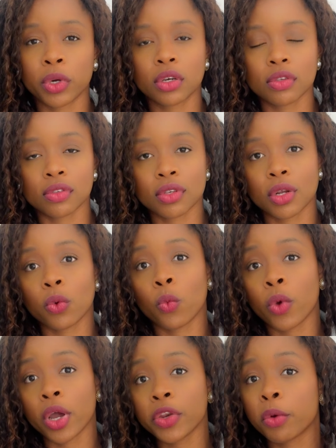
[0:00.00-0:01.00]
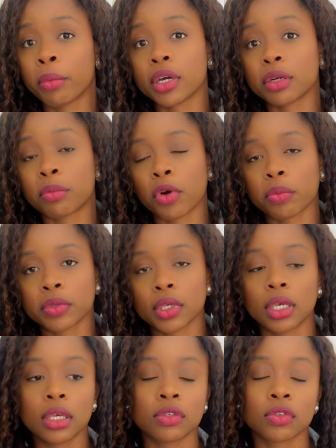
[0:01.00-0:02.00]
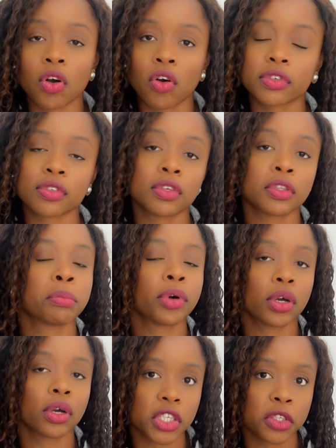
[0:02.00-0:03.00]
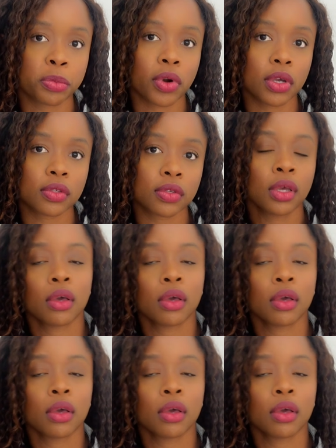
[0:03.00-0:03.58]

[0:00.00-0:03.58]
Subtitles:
to consider when you're buying a property is obviously the purchase price.